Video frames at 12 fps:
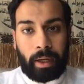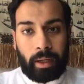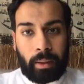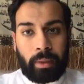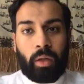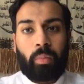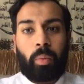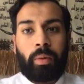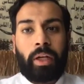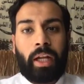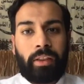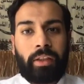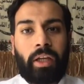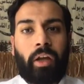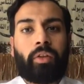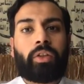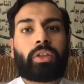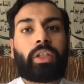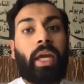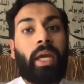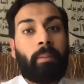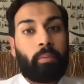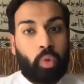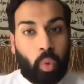Amir al-Mu'minin and the others
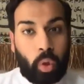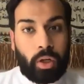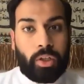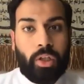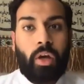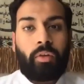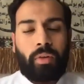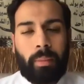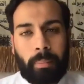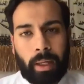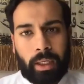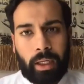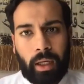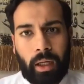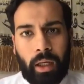came towards from Mecca.